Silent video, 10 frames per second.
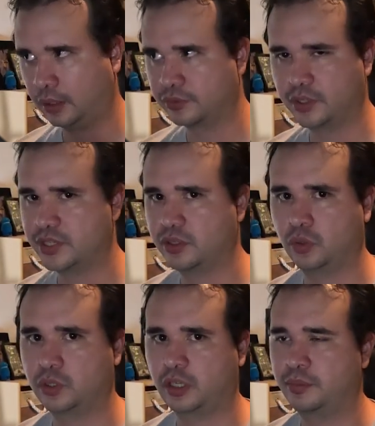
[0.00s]
there is
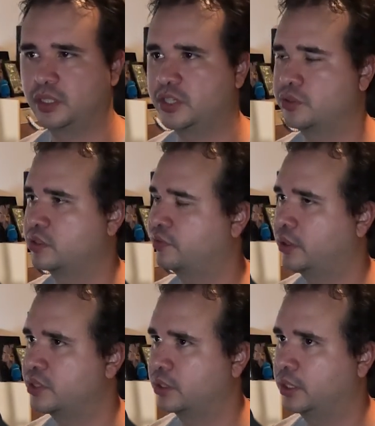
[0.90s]
no documentation as far
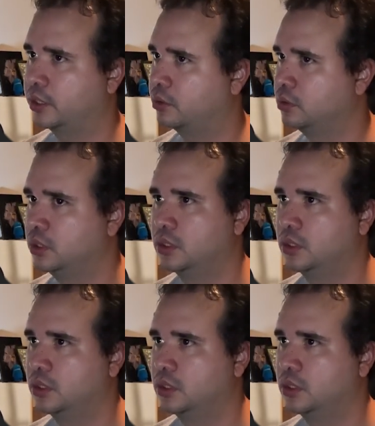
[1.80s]
as I know.